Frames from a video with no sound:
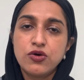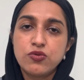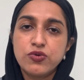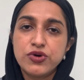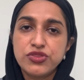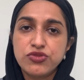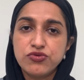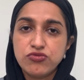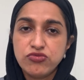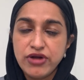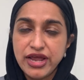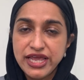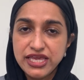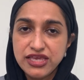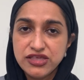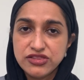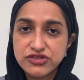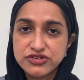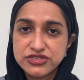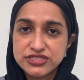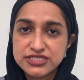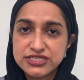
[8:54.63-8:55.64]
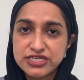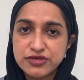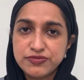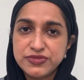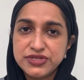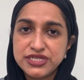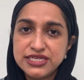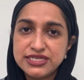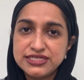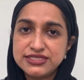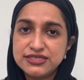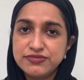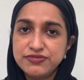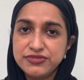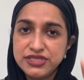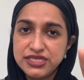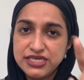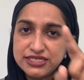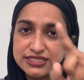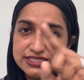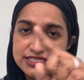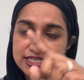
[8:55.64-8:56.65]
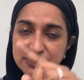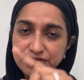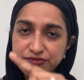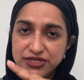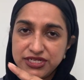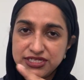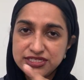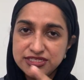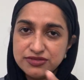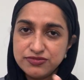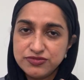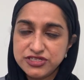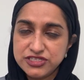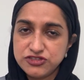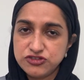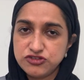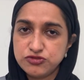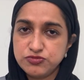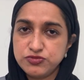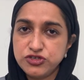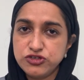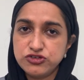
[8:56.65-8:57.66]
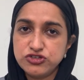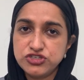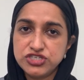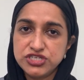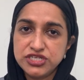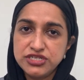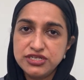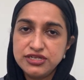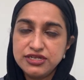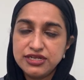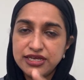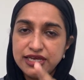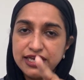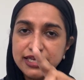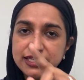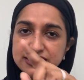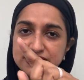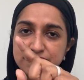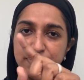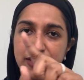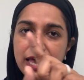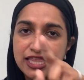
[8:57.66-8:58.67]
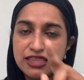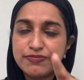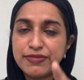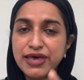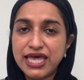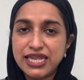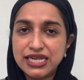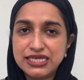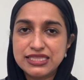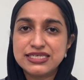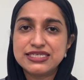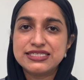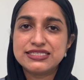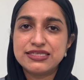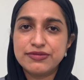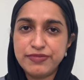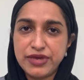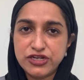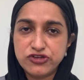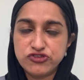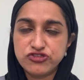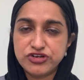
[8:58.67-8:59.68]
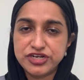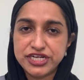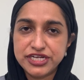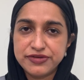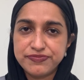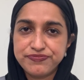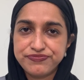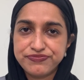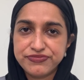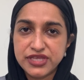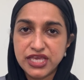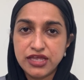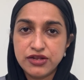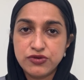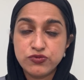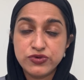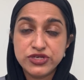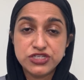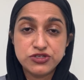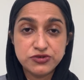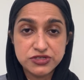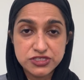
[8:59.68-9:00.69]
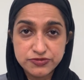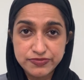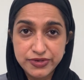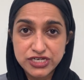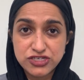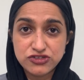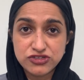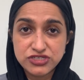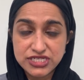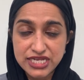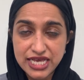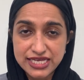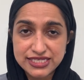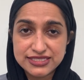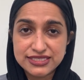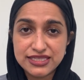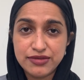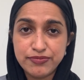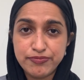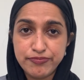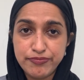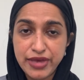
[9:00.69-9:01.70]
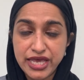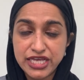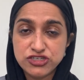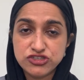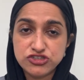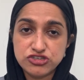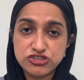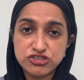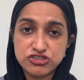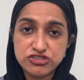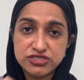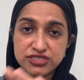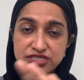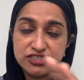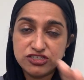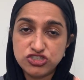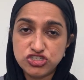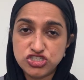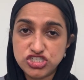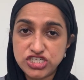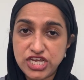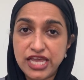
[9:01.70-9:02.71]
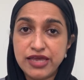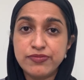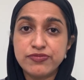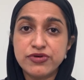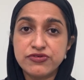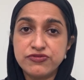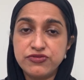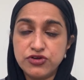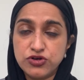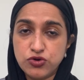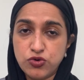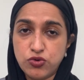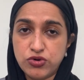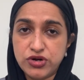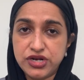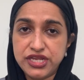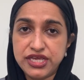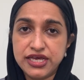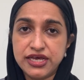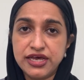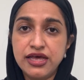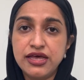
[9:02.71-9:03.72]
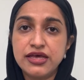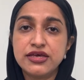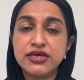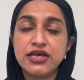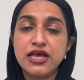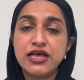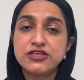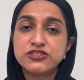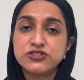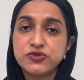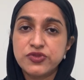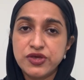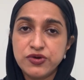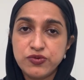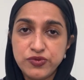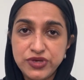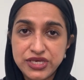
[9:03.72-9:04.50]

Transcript: With regular astigmatism, the astigmatism distribution is mathematically symmetric, and we do a special test that measures the shape of your cornea so that